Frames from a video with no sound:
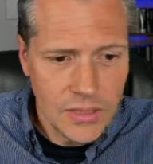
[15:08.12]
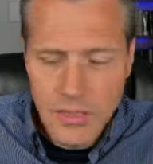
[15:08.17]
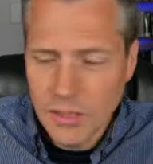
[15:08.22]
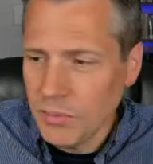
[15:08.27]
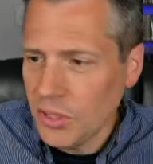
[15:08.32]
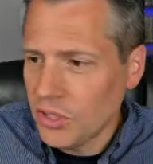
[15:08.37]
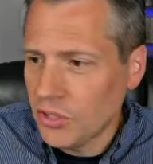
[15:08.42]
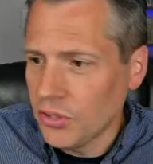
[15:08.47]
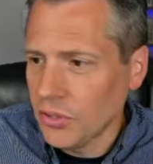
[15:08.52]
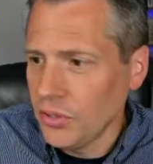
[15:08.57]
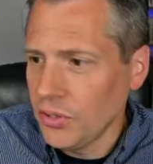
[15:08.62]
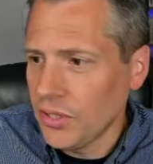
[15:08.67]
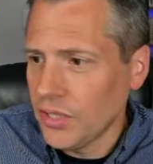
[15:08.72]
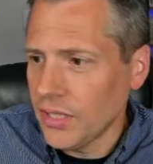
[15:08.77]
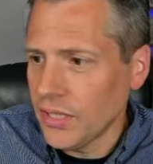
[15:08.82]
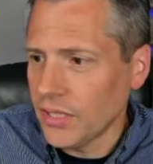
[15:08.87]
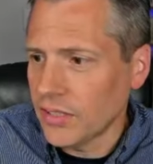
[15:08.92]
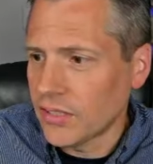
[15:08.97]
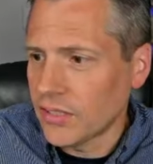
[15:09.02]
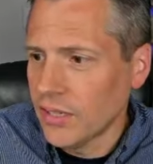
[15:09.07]
me show you
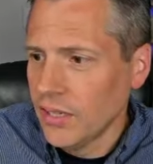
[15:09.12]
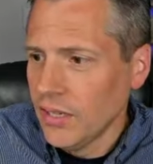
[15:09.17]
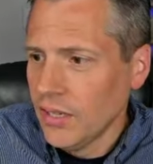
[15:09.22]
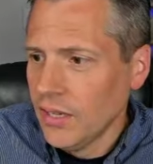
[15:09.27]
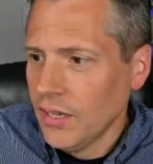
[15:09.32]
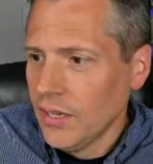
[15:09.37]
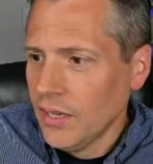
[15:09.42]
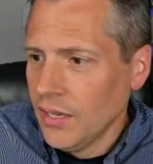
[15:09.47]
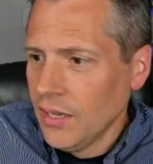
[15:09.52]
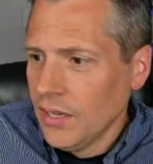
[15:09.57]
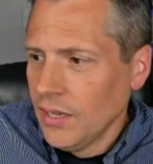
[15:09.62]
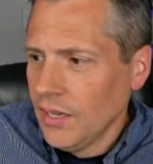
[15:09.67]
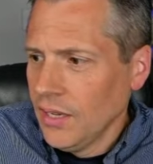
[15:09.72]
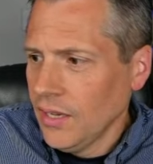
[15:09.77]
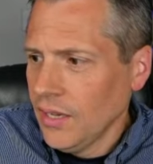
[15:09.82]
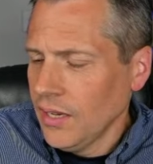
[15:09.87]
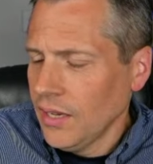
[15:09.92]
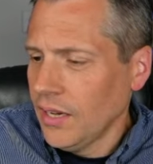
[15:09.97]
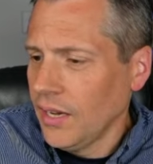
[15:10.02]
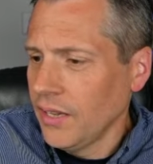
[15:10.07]
this.
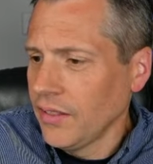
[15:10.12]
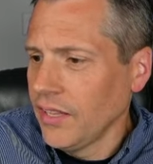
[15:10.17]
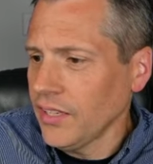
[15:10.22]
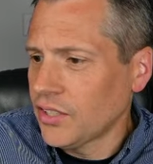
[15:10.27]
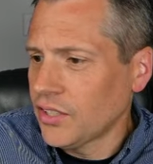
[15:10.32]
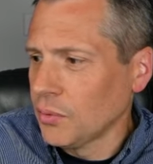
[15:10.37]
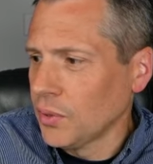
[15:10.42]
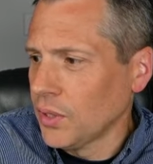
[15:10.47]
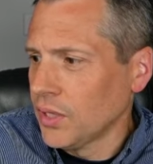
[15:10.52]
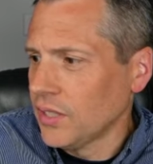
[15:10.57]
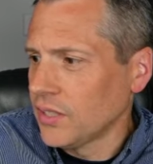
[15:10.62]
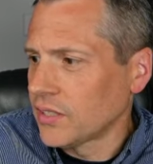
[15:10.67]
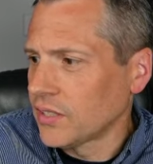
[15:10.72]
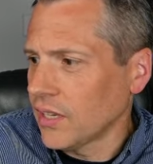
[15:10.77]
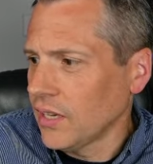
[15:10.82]
This was